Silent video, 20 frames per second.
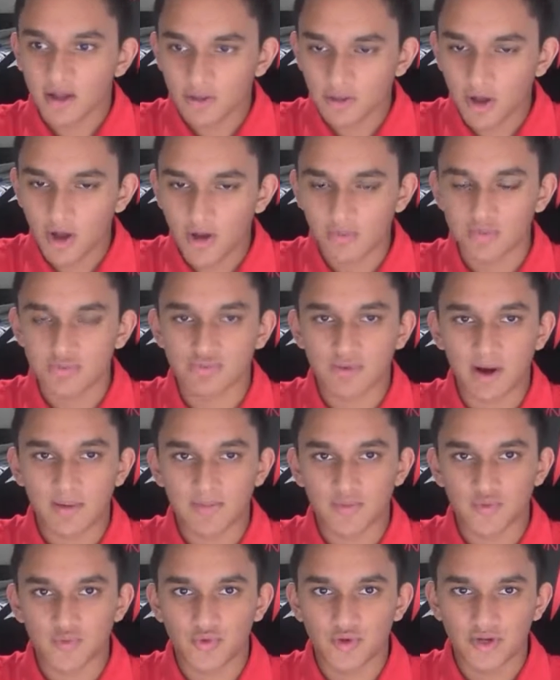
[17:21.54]
along with
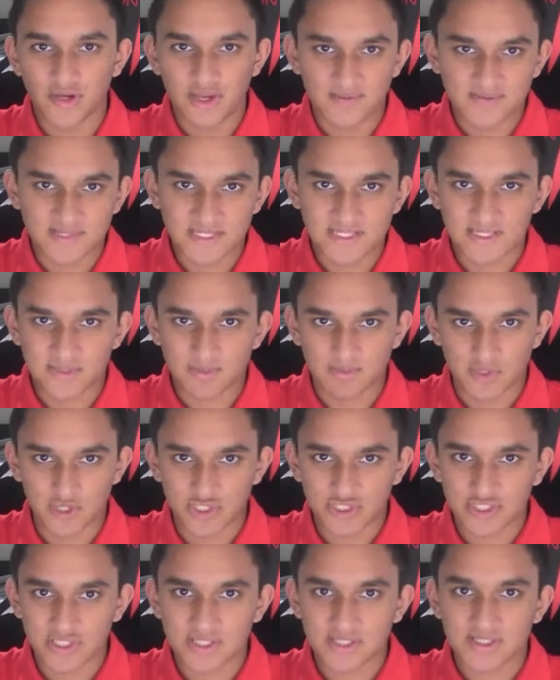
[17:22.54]
Robert Williams'
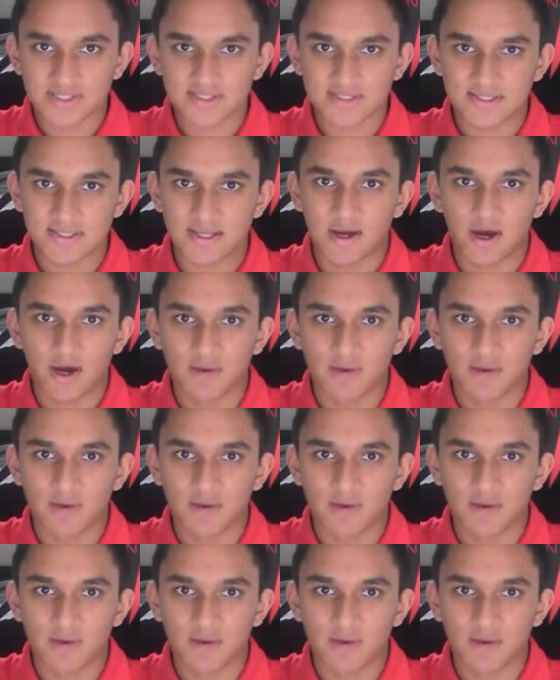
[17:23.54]
emergence,